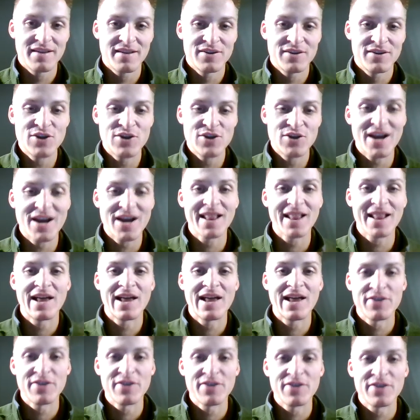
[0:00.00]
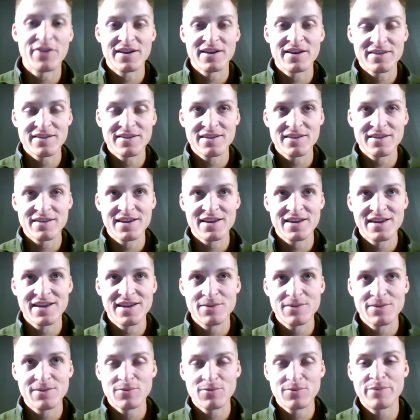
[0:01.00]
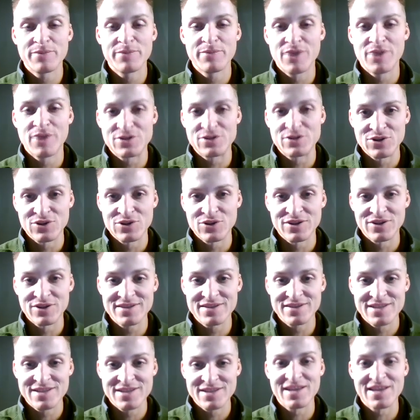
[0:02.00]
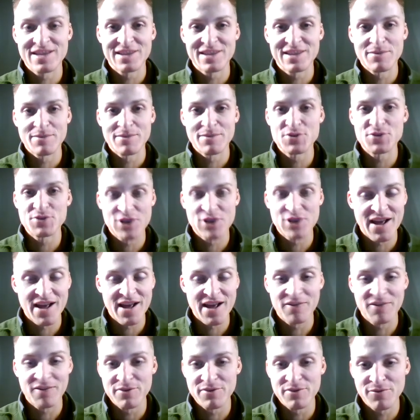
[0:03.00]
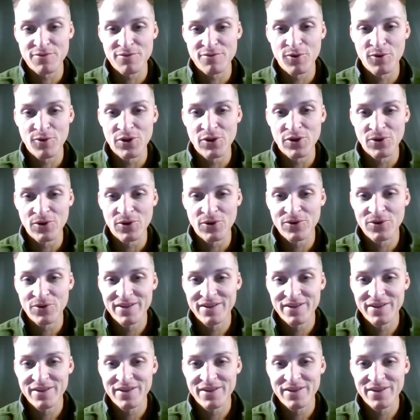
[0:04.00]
you got to allow the repricer to take the emotion out of it for you.